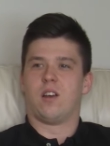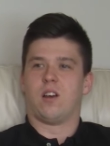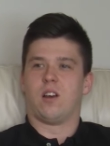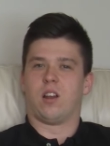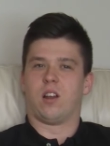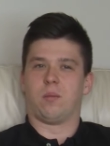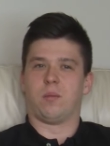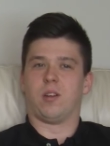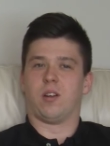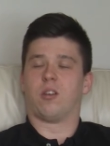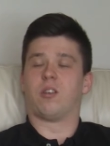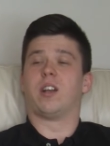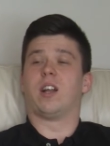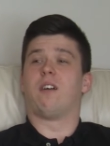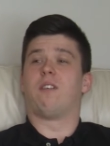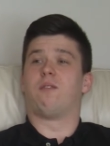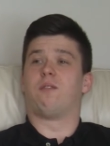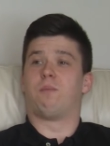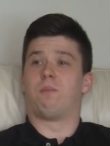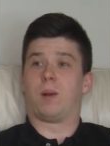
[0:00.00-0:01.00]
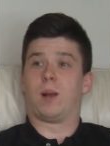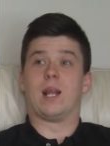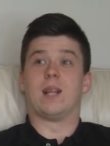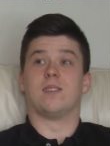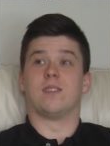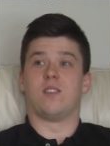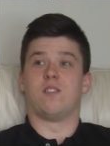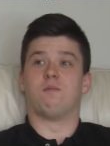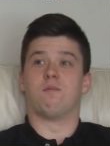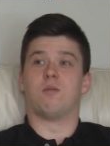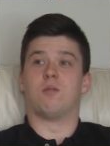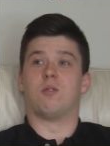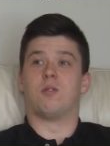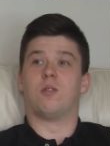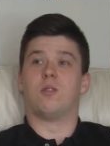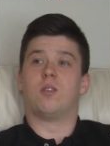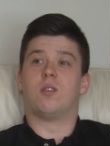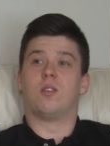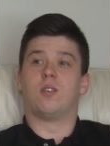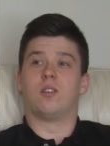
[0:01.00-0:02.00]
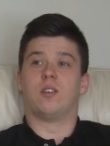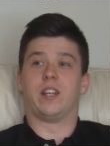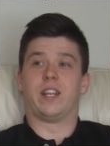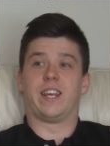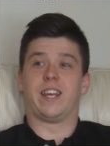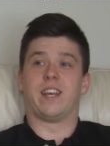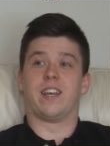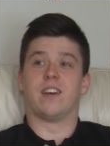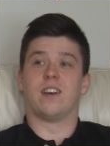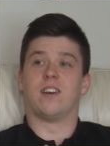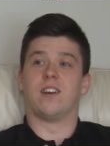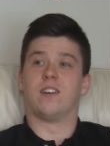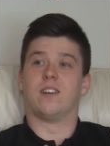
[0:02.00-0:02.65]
And I mean, I could have plenty of more in here.